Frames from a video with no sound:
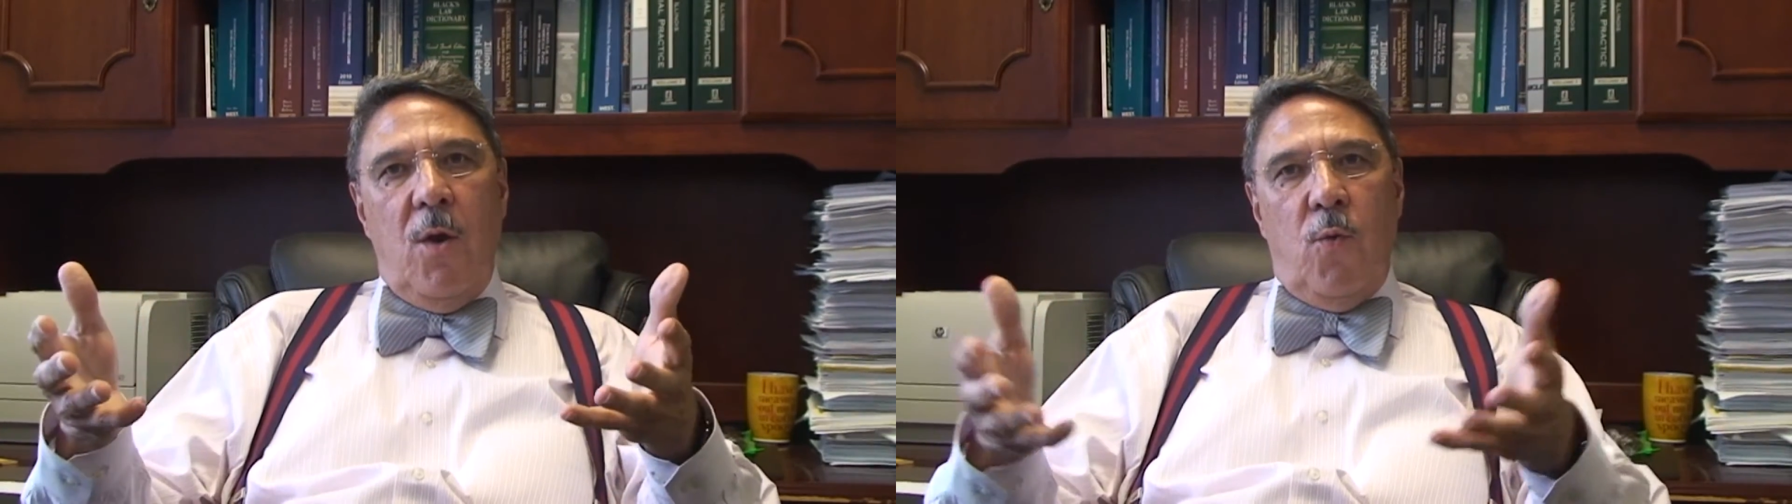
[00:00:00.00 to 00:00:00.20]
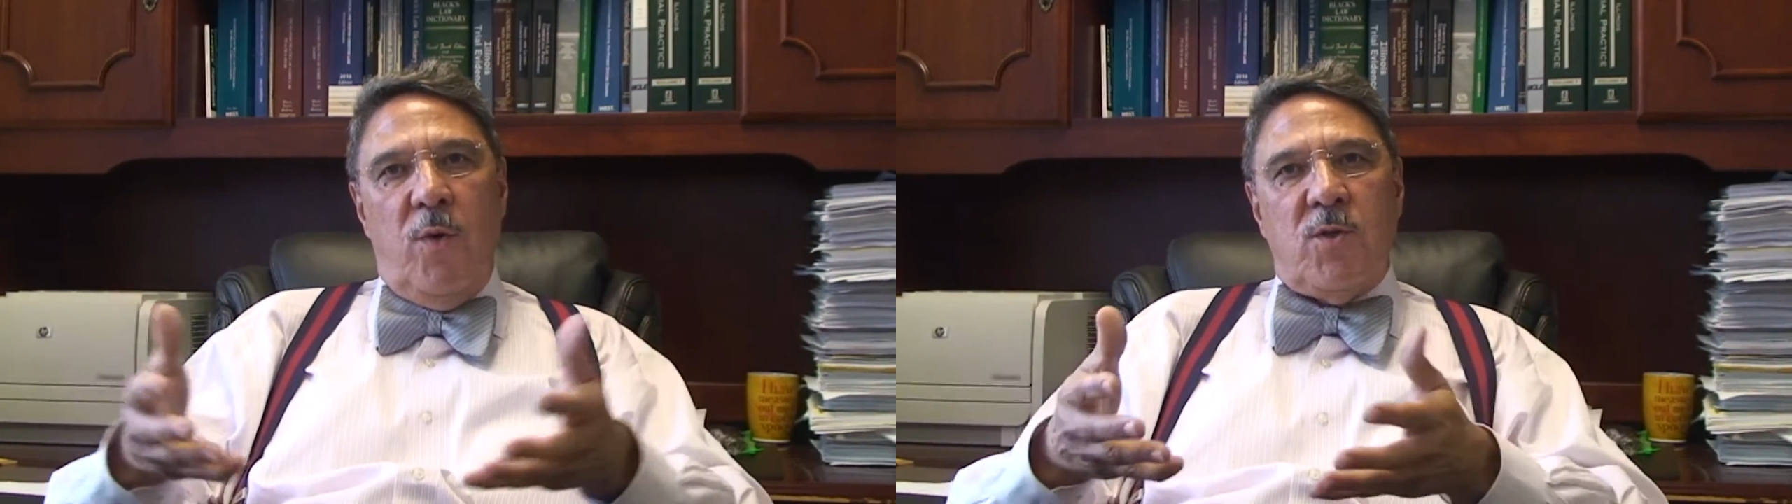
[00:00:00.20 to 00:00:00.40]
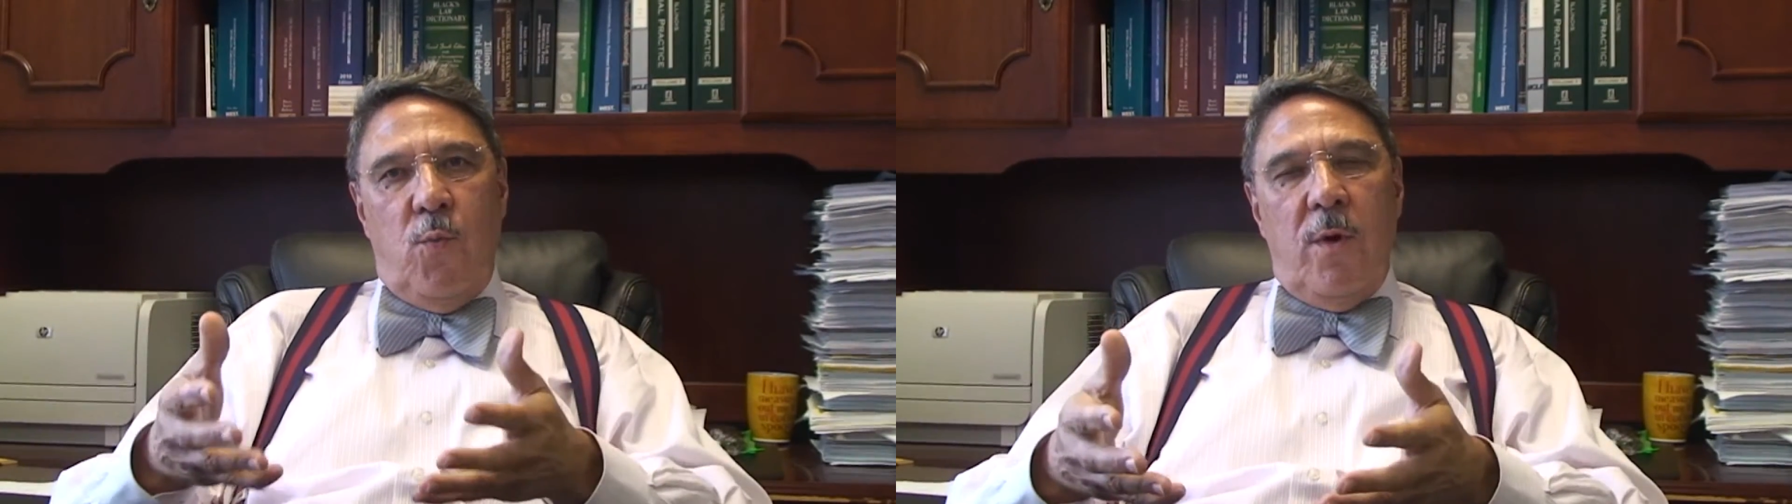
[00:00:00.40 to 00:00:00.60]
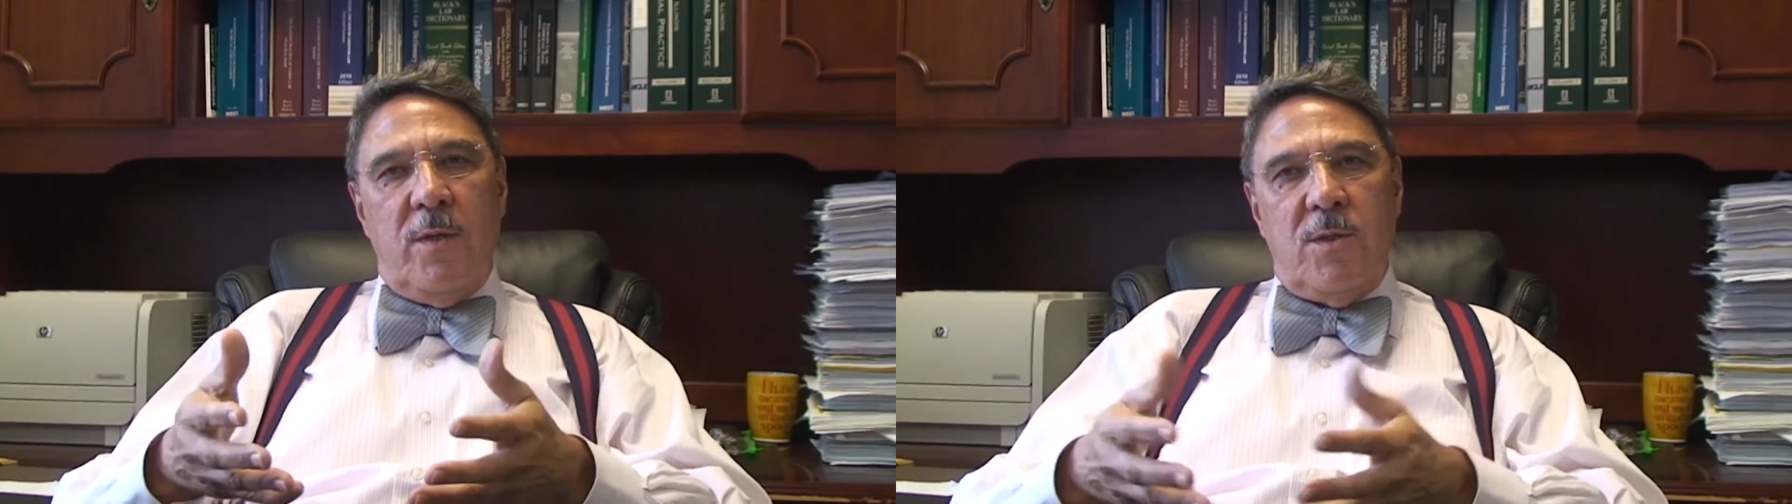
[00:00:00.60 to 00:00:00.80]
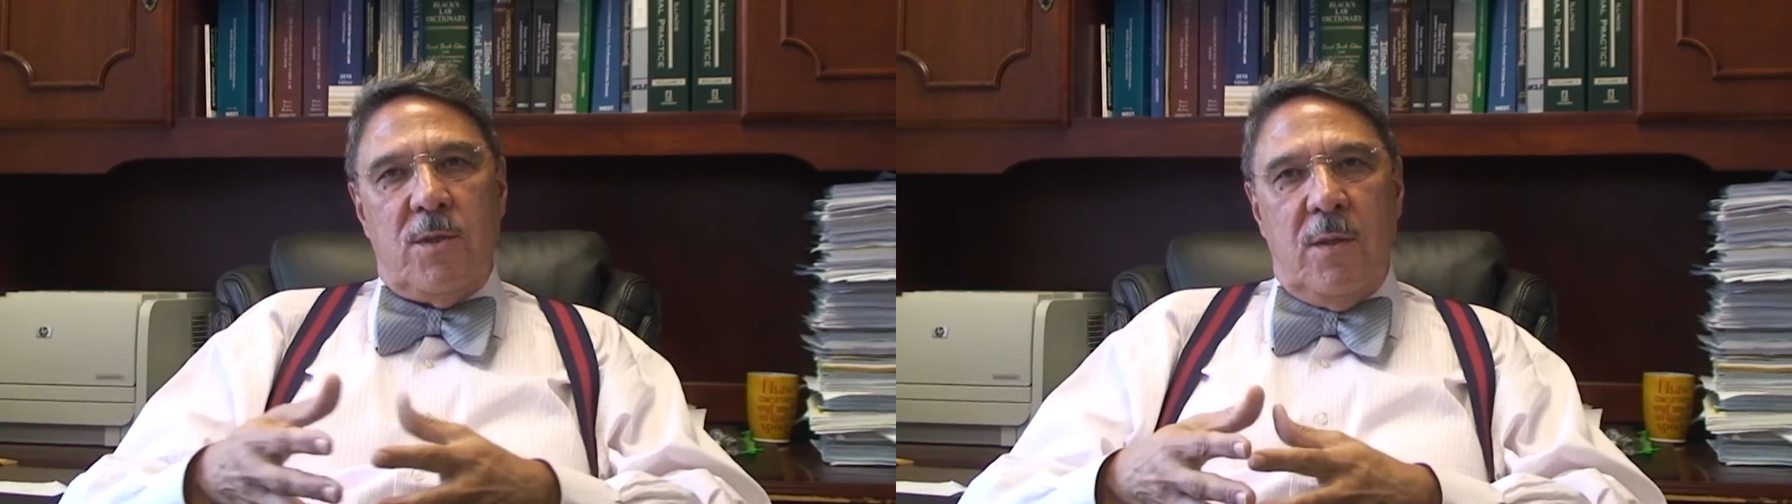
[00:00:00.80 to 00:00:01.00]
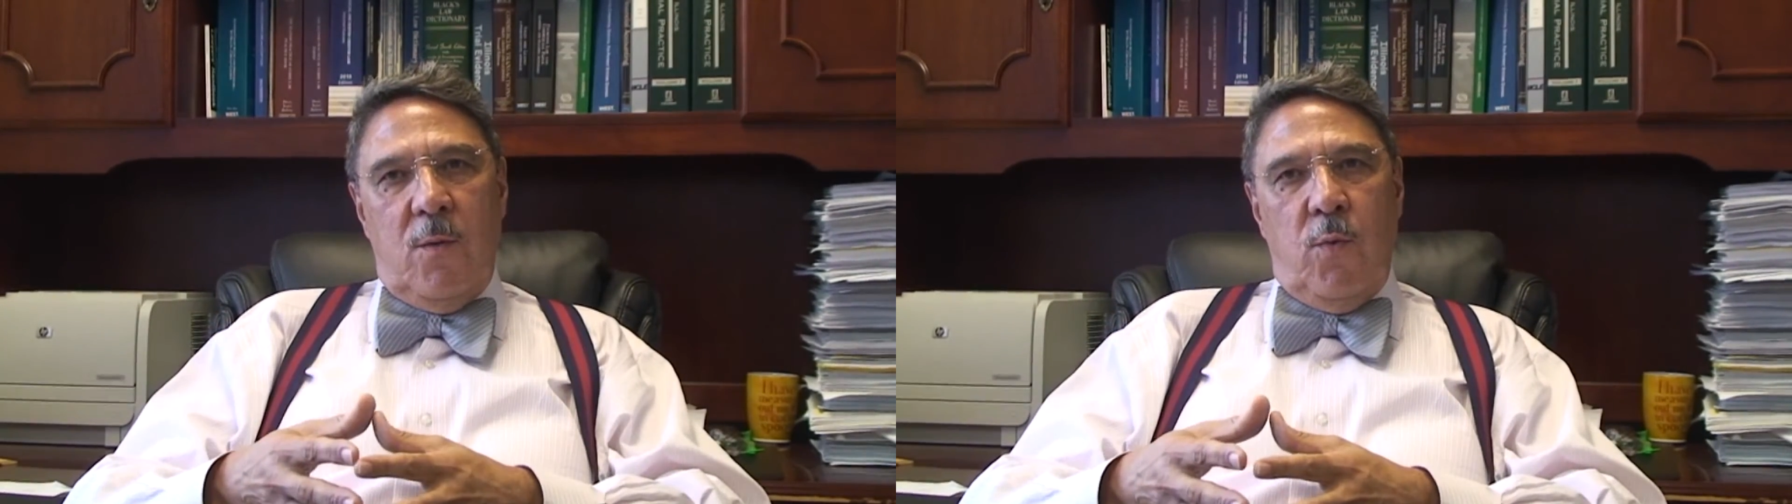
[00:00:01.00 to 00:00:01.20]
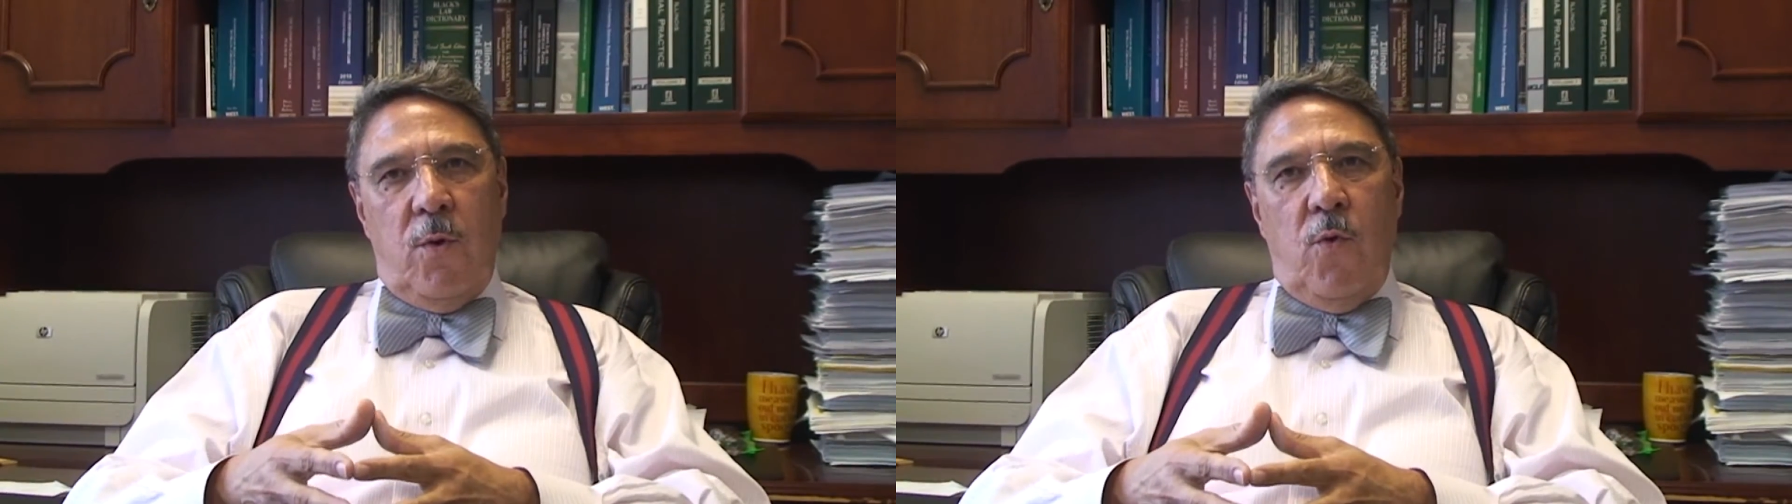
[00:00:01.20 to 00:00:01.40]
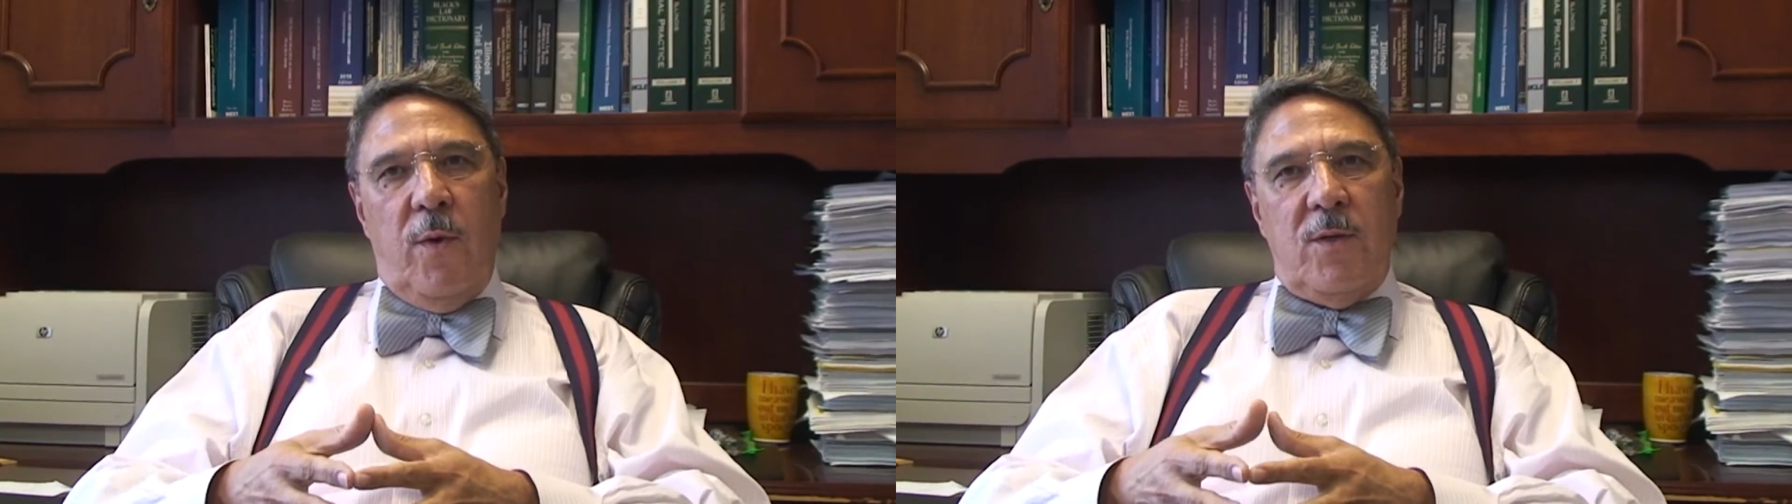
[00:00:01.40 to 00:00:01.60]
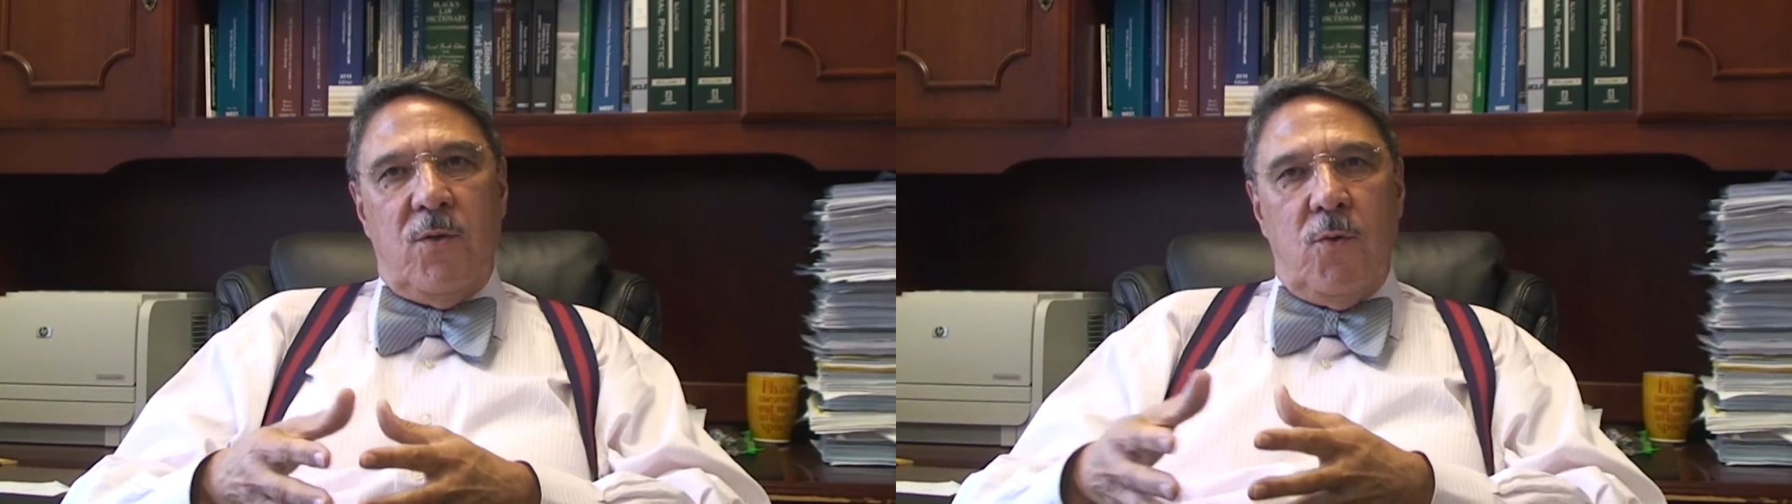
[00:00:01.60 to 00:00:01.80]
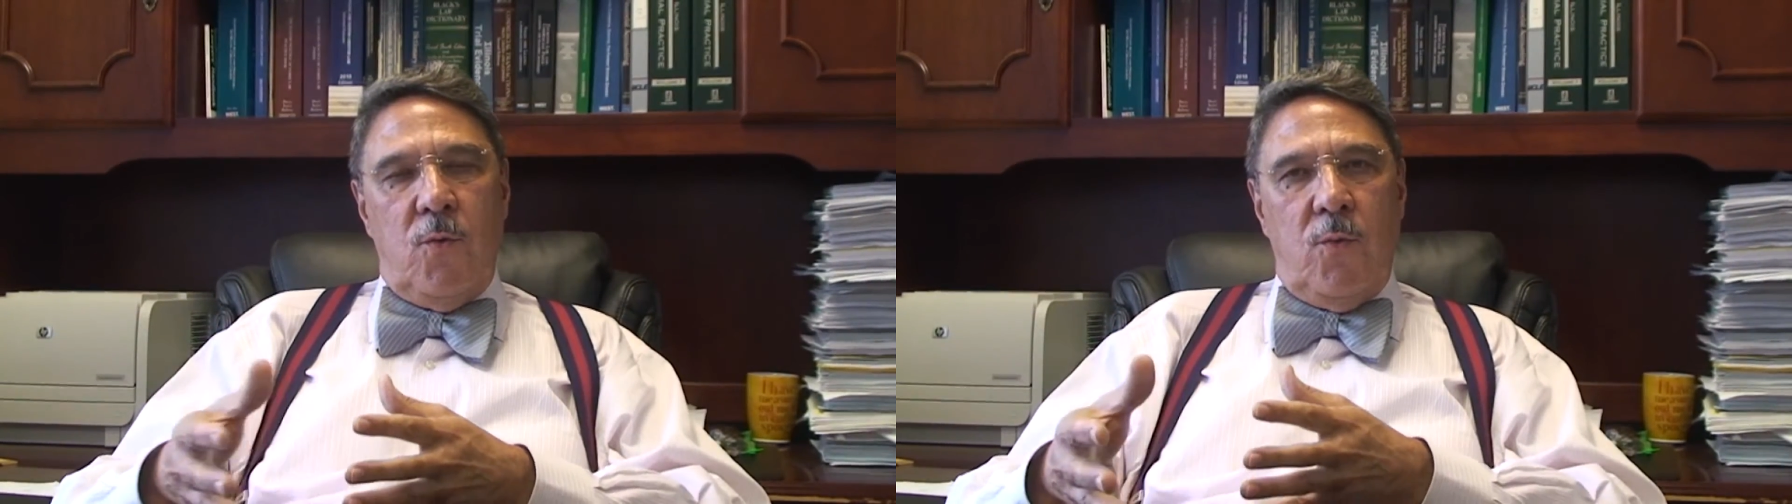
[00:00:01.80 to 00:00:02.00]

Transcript: which ones that we're going to